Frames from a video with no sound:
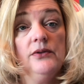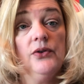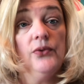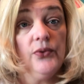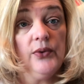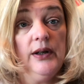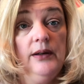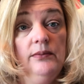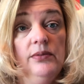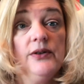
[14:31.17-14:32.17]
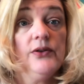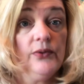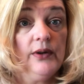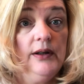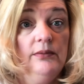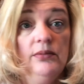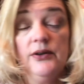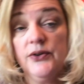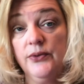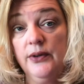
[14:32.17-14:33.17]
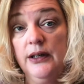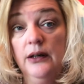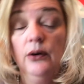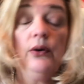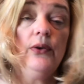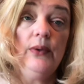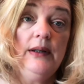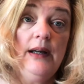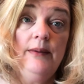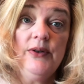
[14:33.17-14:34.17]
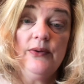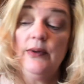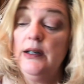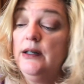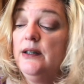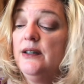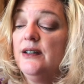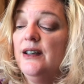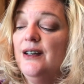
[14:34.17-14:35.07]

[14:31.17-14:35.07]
So 3 plus 3 plus 3, or 3 times 3 is